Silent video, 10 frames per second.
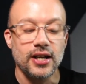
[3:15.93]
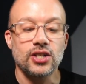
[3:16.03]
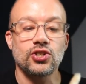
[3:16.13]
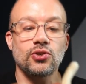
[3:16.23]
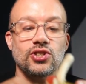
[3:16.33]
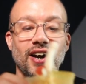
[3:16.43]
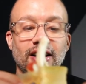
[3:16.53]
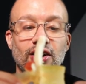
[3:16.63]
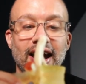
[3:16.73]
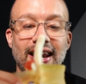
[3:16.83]
So
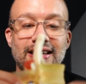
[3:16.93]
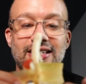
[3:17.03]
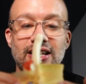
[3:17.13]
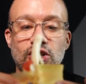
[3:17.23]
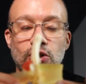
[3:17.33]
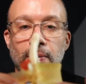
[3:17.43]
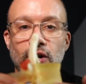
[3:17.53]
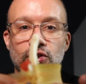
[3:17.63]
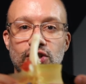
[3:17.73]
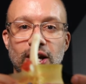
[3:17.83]
Tiger had a disc
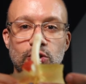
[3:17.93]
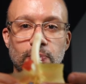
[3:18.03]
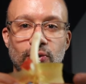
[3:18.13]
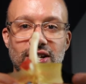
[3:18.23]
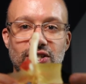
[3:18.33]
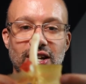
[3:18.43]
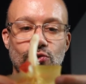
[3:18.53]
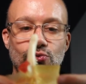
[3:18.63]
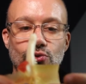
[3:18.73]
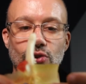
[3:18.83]
bulge that was pressing
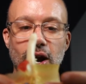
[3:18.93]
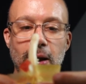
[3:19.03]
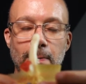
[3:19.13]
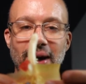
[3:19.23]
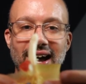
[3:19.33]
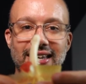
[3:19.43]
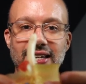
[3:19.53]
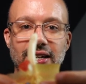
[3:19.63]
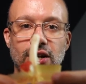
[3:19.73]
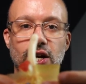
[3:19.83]
right back
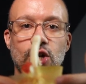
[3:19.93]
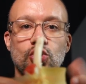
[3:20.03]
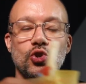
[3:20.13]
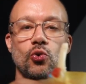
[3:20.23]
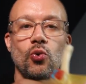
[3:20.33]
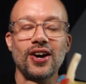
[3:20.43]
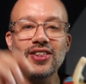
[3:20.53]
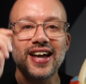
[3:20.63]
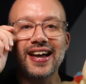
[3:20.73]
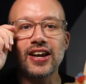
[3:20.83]
in to where
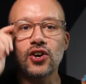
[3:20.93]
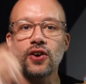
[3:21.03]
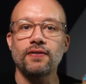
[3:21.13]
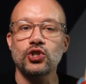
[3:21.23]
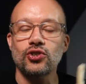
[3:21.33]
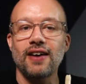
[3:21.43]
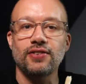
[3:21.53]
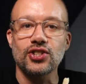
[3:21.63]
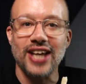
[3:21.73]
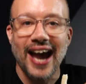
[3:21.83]
that nerve
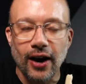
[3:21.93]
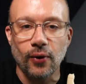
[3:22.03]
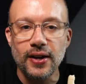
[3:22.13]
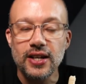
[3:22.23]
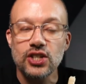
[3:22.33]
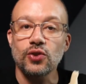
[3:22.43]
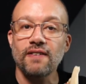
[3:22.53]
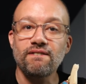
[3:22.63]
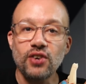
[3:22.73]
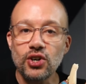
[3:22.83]
travels out. So
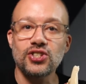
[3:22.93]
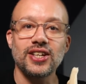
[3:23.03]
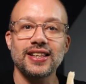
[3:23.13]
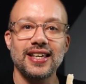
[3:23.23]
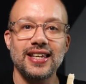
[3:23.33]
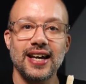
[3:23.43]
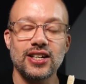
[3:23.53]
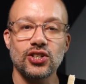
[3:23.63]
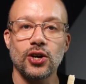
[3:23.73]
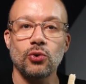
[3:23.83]
the first thing that he had
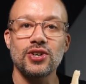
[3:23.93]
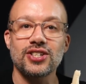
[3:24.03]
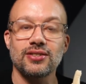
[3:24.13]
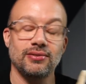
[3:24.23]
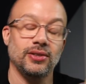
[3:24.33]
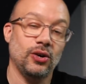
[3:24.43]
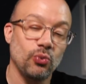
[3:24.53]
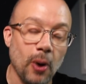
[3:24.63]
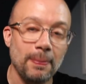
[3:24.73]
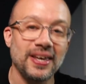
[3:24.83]
done was
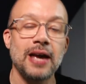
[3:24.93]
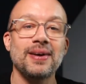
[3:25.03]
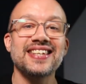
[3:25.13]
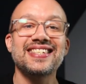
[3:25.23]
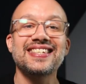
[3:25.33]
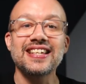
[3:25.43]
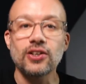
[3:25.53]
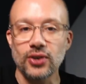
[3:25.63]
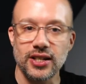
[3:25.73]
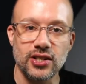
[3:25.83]
what became a
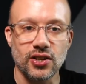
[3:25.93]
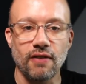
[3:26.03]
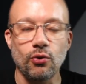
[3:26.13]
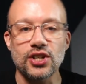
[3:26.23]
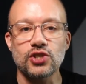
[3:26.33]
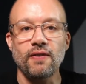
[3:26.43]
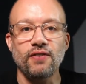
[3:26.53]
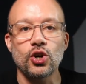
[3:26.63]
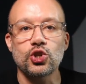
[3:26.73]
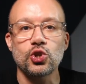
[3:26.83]
series of what's
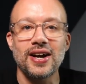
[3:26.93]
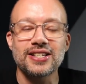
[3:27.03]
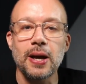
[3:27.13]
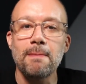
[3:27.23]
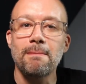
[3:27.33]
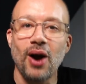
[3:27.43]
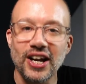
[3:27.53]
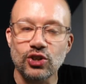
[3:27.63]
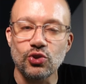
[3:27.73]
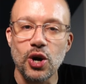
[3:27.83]
referred to as a
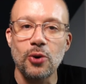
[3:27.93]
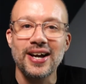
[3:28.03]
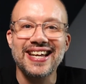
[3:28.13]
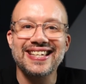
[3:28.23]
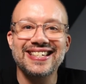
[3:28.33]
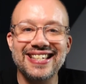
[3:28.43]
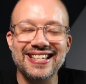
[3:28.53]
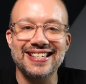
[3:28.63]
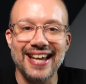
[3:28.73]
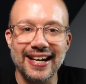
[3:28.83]

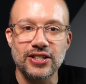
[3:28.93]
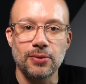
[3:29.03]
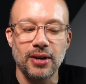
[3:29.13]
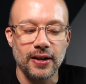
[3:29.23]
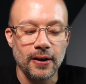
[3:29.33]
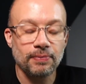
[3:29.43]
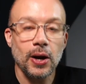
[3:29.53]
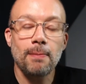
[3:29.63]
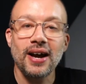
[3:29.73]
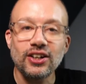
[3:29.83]
microdiscectomy.
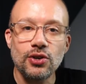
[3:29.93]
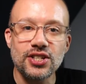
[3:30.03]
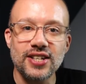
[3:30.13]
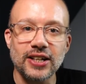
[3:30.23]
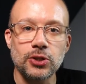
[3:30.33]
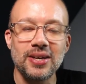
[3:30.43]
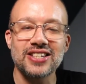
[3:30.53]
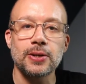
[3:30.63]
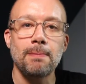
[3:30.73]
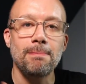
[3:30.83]
A microdiscectomy
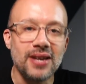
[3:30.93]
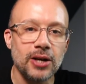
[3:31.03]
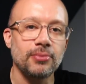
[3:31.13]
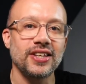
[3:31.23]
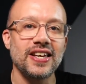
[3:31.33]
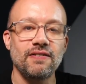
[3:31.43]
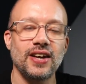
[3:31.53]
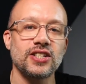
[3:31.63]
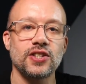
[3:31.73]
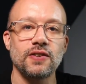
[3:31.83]
is a minimally
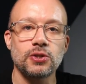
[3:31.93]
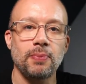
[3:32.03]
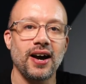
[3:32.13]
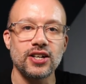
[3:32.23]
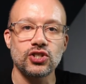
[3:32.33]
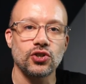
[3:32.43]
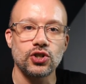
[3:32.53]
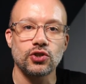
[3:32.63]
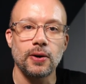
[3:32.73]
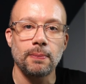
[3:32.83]
invasive spine
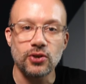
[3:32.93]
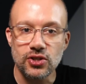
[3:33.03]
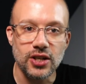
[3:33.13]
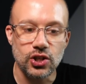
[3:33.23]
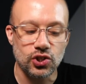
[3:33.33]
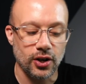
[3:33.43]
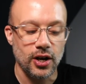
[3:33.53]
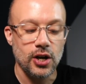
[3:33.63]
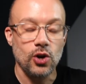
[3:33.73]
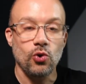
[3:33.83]
surgery
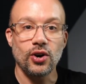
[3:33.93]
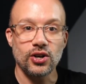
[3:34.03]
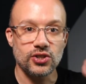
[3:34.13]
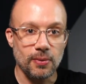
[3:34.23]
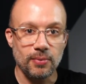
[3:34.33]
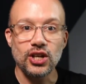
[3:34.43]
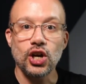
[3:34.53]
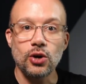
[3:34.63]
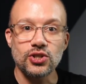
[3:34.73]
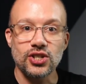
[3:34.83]
procedure where somebody
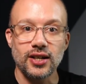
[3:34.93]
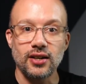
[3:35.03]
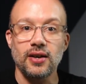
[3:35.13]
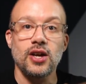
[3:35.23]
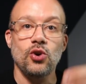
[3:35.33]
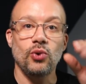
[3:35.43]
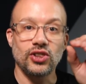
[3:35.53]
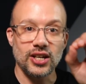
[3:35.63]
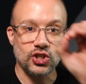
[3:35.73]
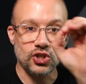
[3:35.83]
goes in
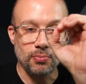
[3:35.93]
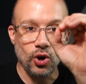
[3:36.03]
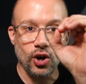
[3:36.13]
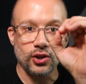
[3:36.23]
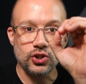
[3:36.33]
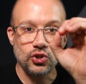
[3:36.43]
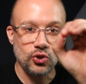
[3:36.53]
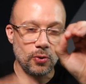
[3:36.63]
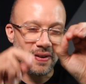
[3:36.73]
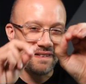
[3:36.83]
with a small
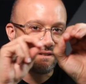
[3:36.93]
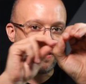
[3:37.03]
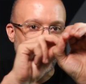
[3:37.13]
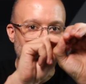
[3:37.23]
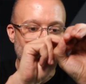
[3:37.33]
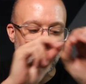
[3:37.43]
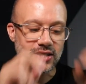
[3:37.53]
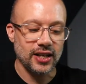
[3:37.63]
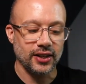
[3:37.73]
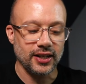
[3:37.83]
tube and very
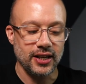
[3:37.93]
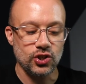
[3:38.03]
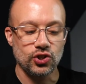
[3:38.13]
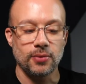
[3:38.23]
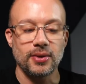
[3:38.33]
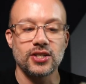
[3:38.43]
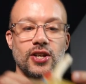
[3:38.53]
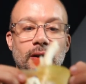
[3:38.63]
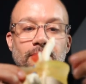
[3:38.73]
delicate instruments,